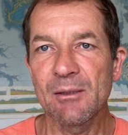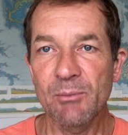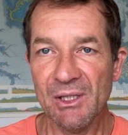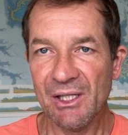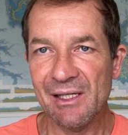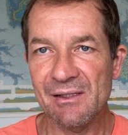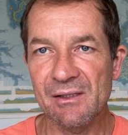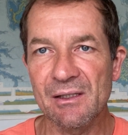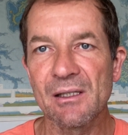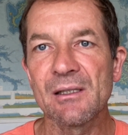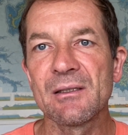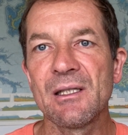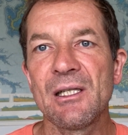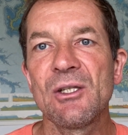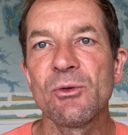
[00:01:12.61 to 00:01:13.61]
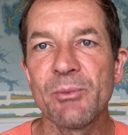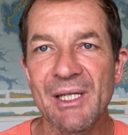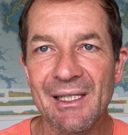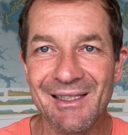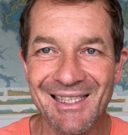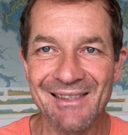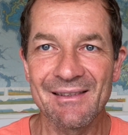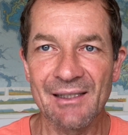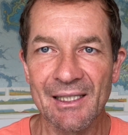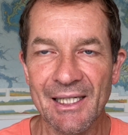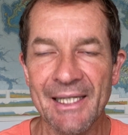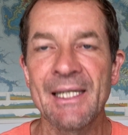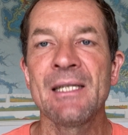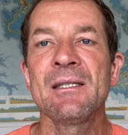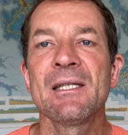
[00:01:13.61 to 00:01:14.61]
but they still need to be
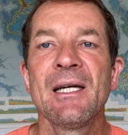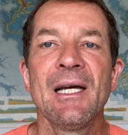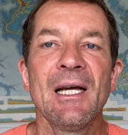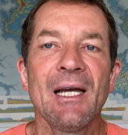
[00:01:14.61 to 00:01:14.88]
designed.